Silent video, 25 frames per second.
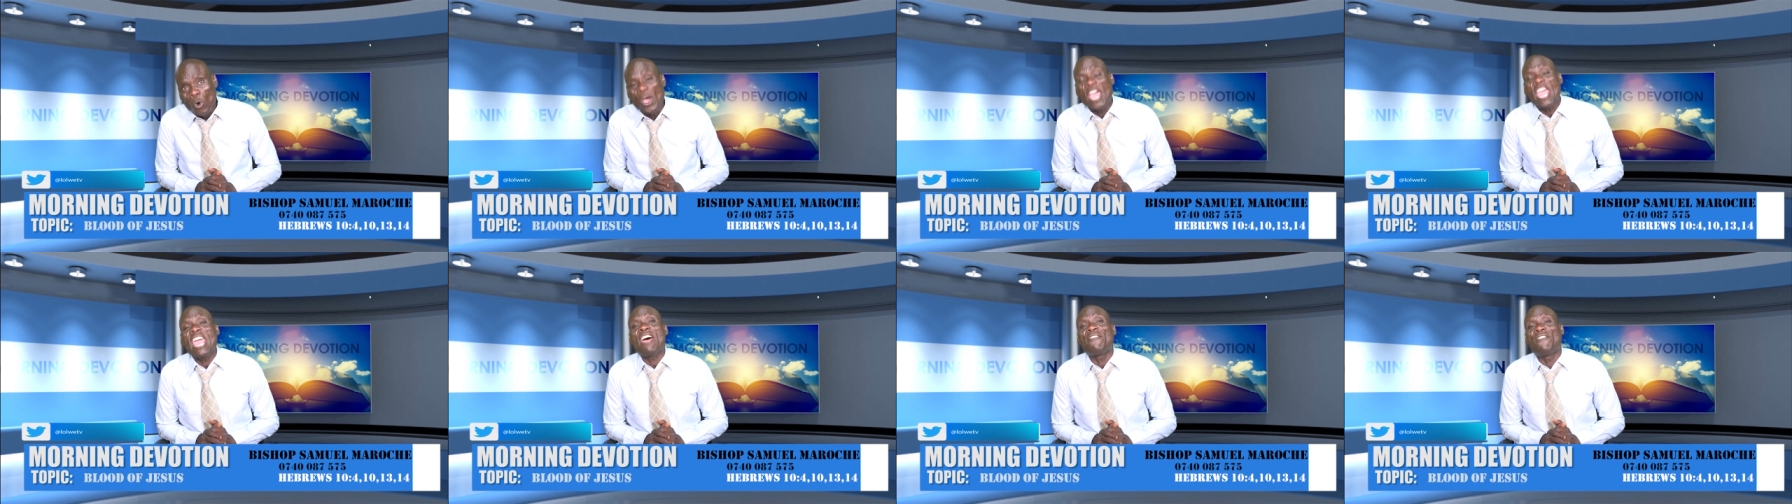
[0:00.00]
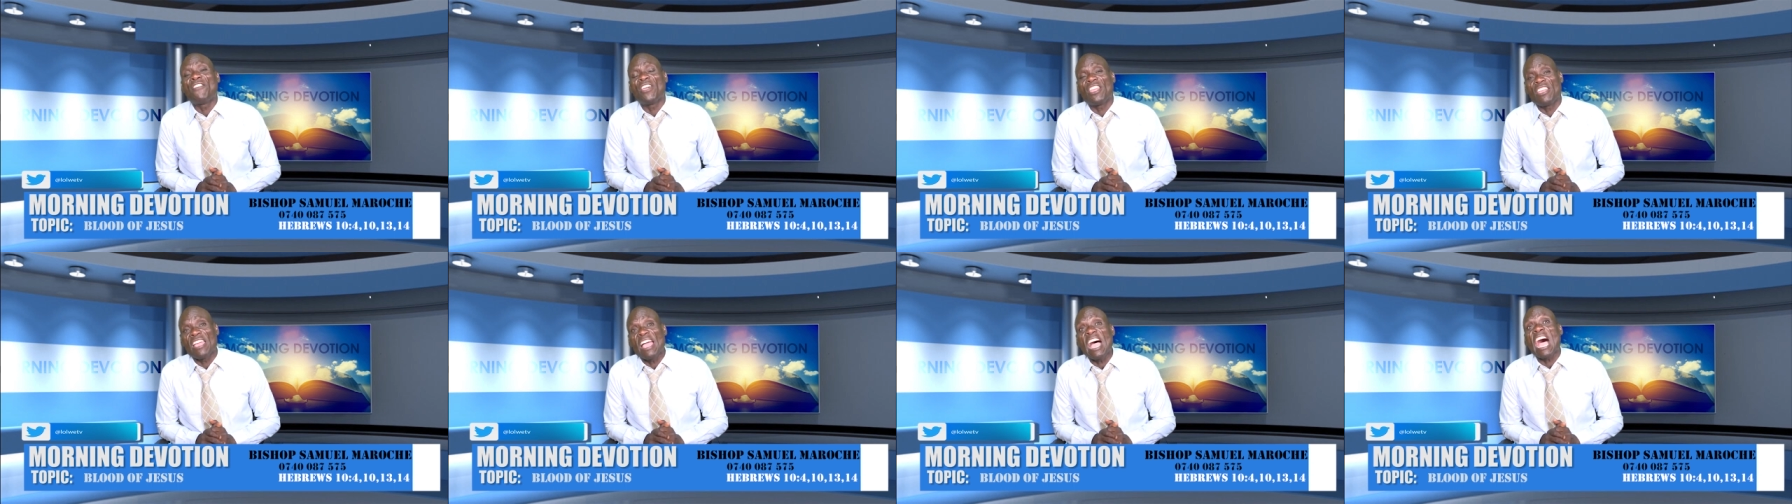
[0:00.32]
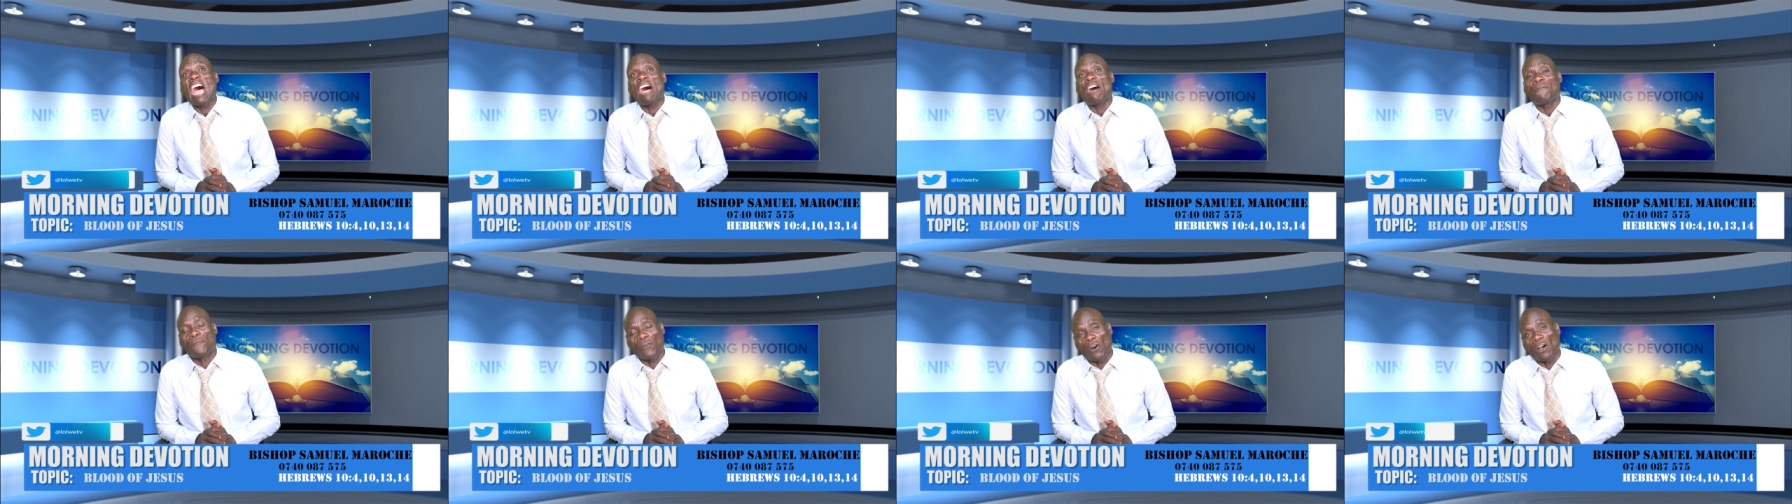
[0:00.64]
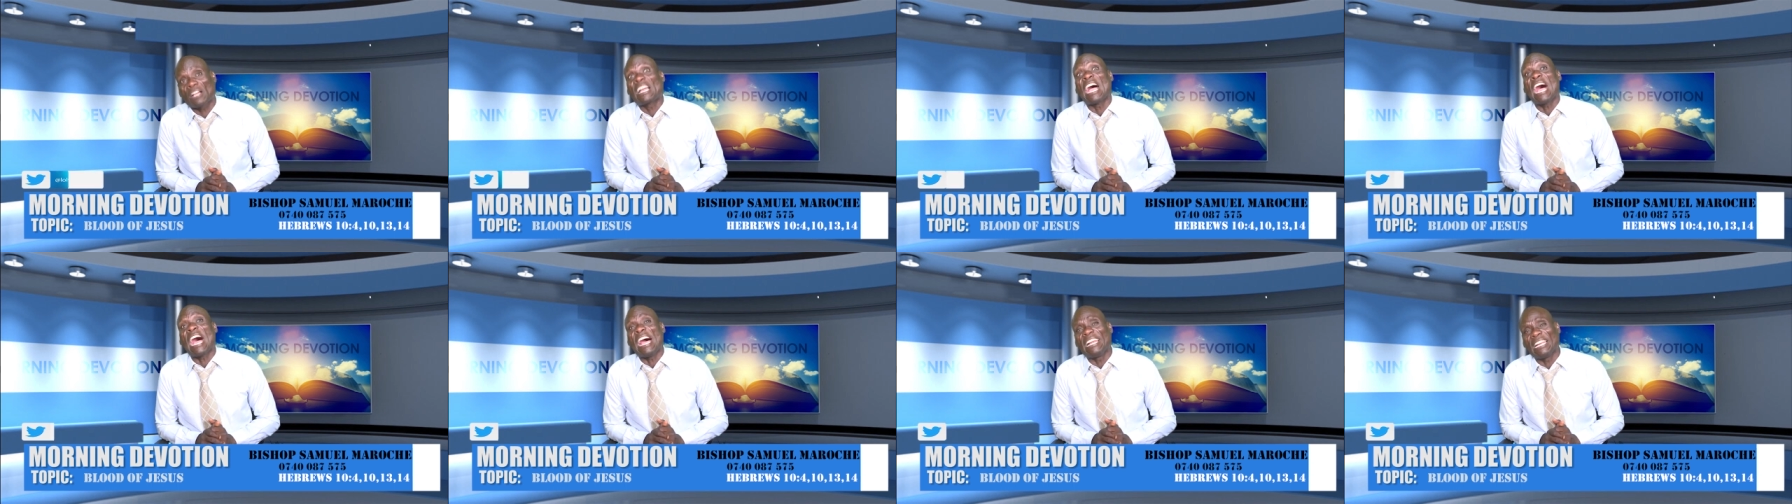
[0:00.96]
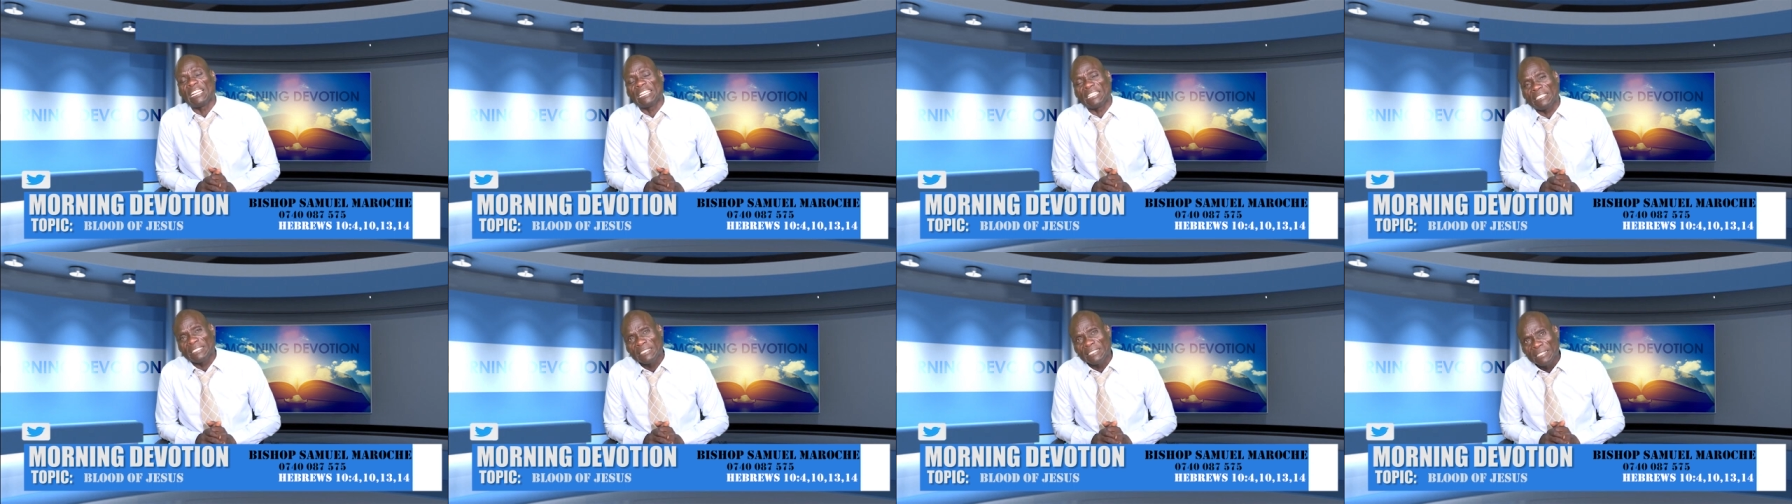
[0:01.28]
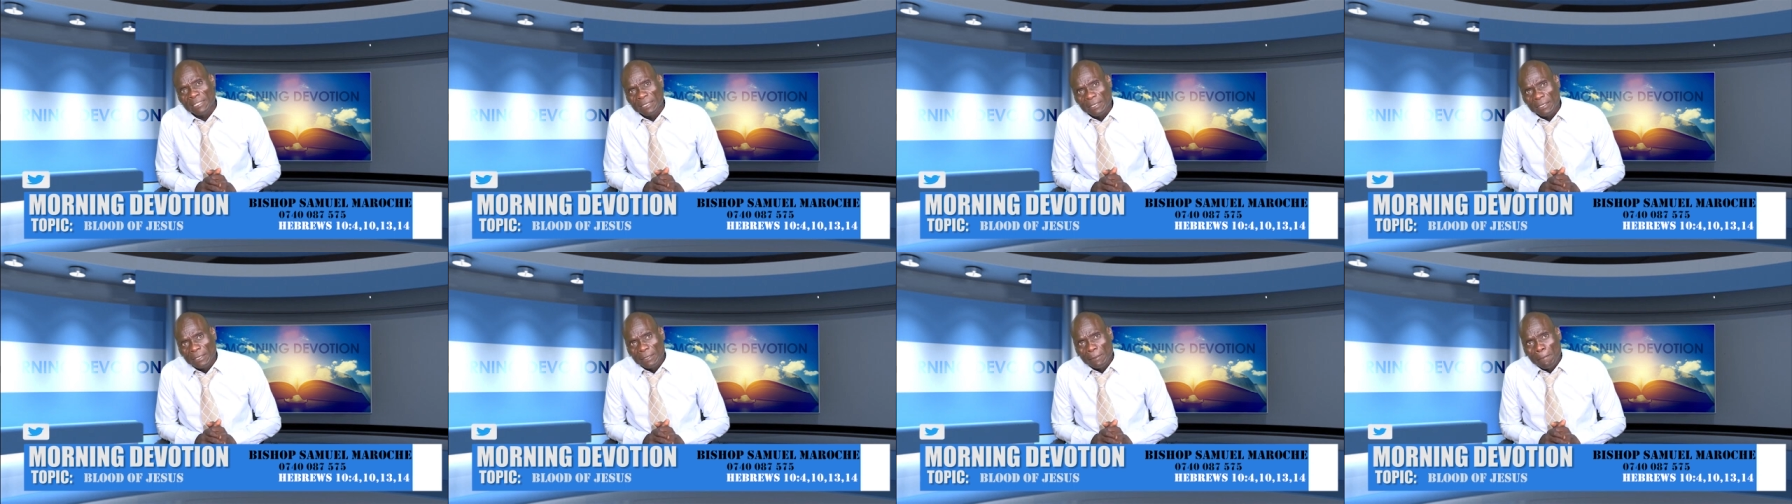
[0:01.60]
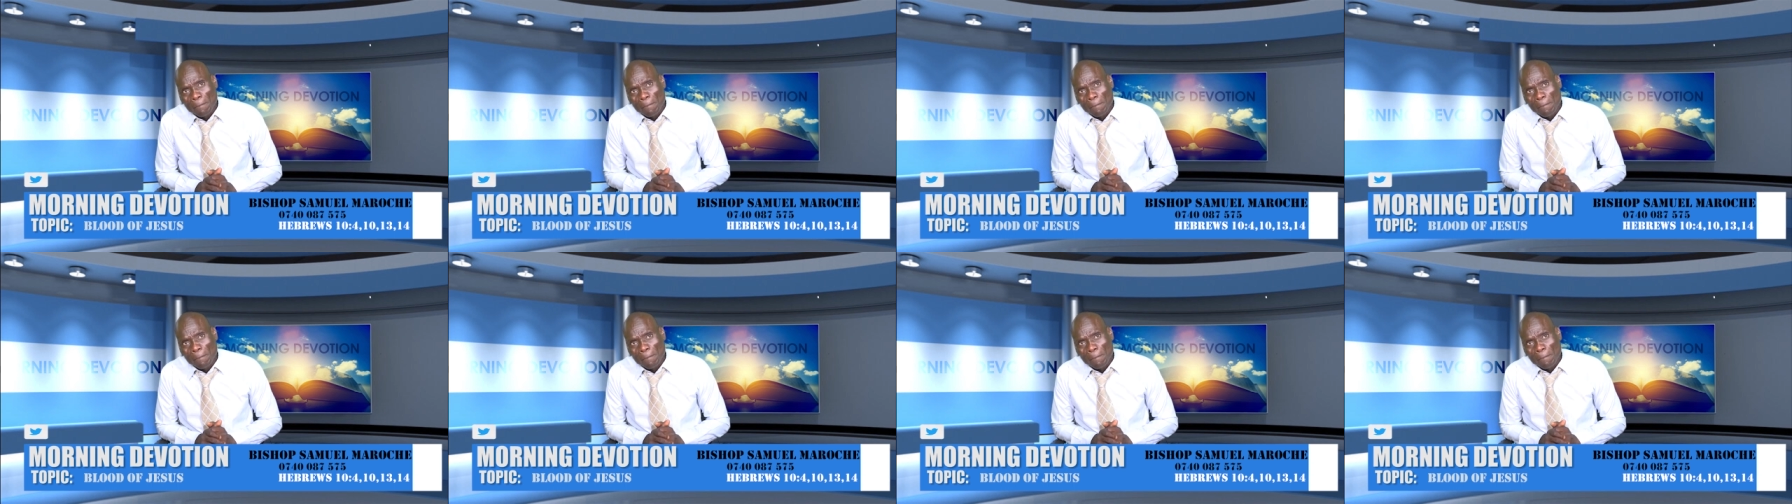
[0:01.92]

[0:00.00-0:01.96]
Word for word: where they are for Canaan,